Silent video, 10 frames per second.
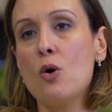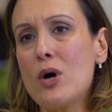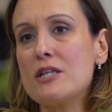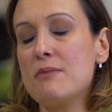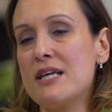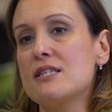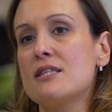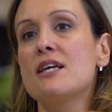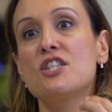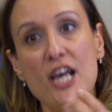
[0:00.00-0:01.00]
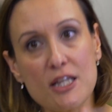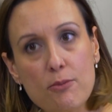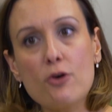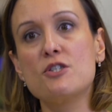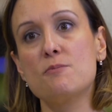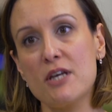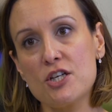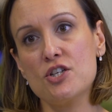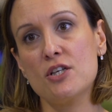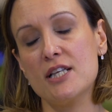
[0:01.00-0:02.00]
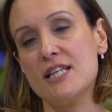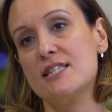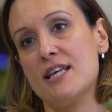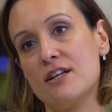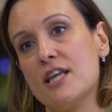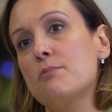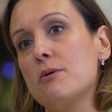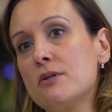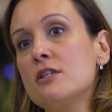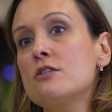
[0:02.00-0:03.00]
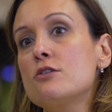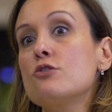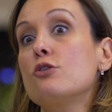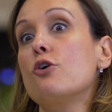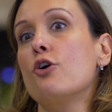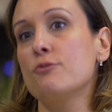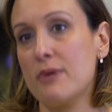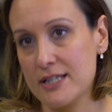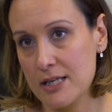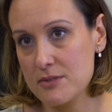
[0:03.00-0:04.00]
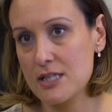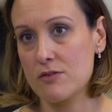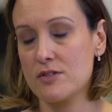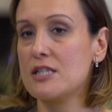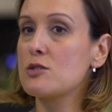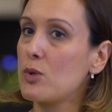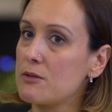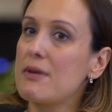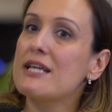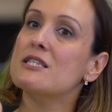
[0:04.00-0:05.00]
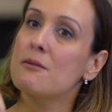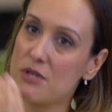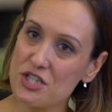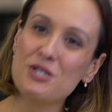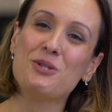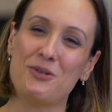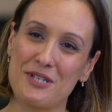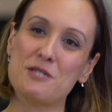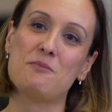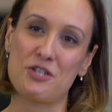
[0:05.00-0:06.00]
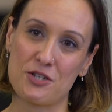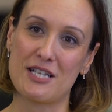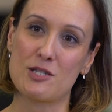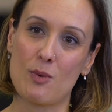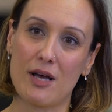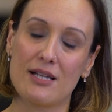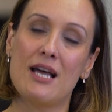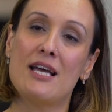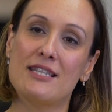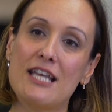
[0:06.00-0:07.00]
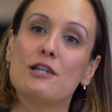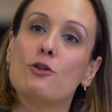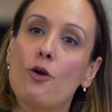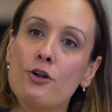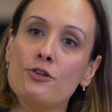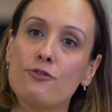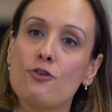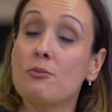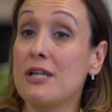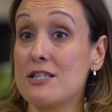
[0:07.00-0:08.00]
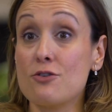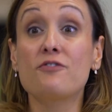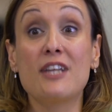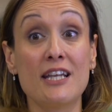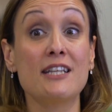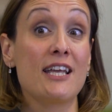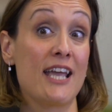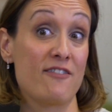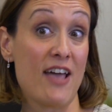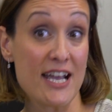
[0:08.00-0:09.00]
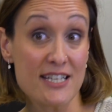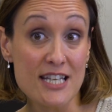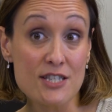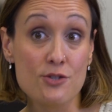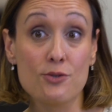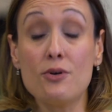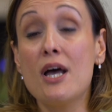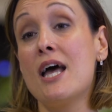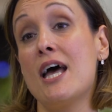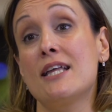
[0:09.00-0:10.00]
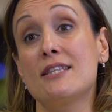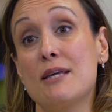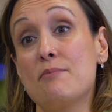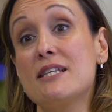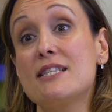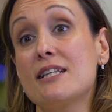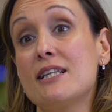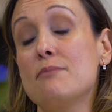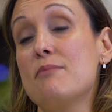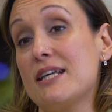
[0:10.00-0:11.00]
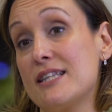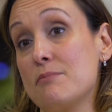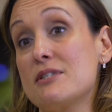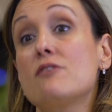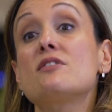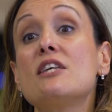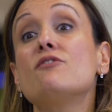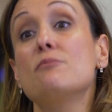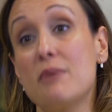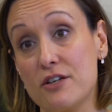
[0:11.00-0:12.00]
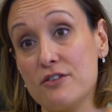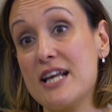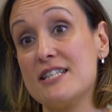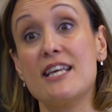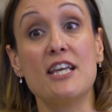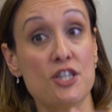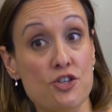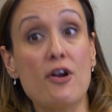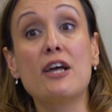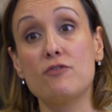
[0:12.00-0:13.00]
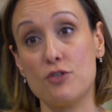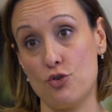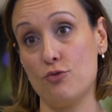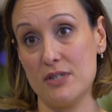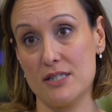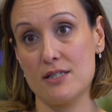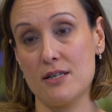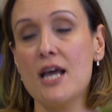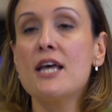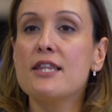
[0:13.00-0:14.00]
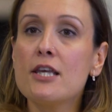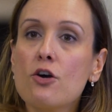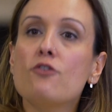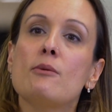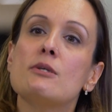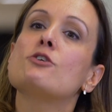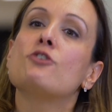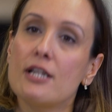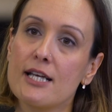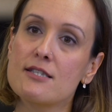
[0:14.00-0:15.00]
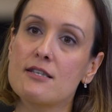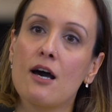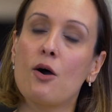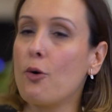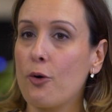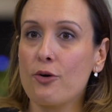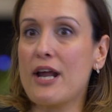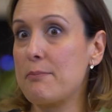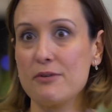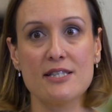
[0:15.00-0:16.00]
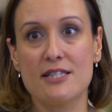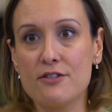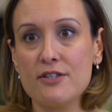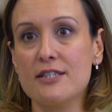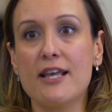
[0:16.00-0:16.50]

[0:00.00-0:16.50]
What makes chatbots special is their capability to learn by themselves. That's what makes machine learning special as well. They learn from lots of data they have access to, and they basically make themselves even better as they interact with humans. Think of Amazon Alexa or Apple Siri.